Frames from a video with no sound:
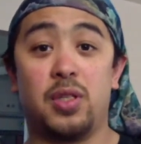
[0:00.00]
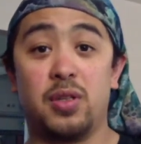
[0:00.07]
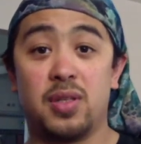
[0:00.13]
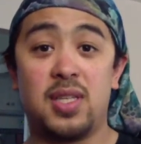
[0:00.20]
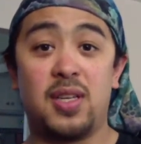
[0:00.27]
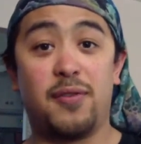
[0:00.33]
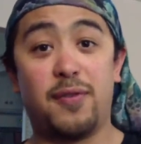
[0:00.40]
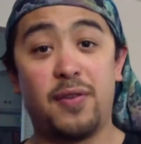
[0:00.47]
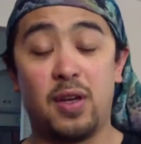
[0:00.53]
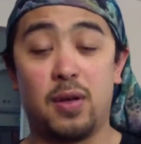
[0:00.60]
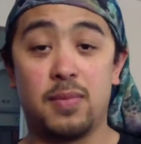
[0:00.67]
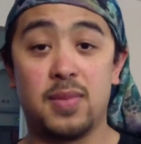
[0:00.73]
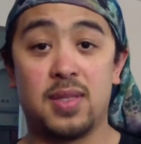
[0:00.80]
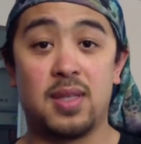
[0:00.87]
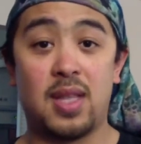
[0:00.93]
You'll see
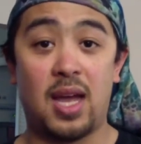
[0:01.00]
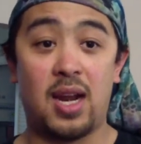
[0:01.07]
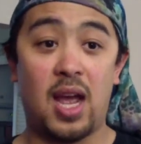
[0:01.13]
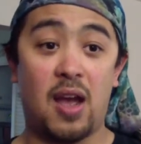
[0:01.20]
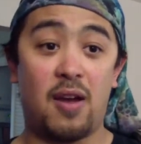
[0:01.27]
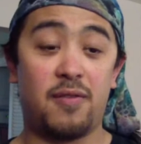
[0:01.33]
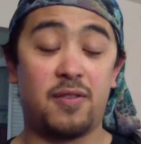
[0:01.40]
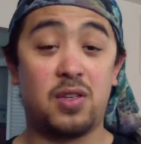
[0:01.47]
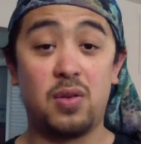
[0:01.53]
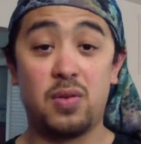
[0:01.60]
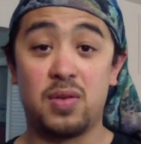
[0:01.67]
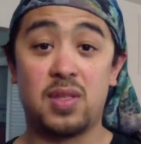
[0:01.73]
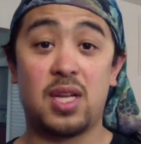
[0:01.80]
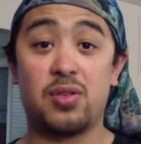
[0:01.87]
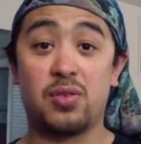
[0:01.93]
films that have
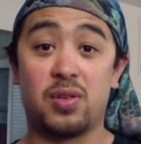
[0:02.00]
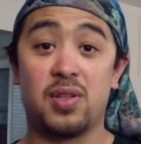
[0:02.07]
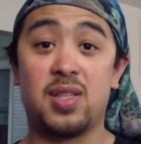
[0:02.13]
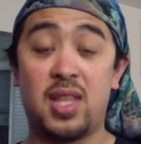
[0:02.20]
two central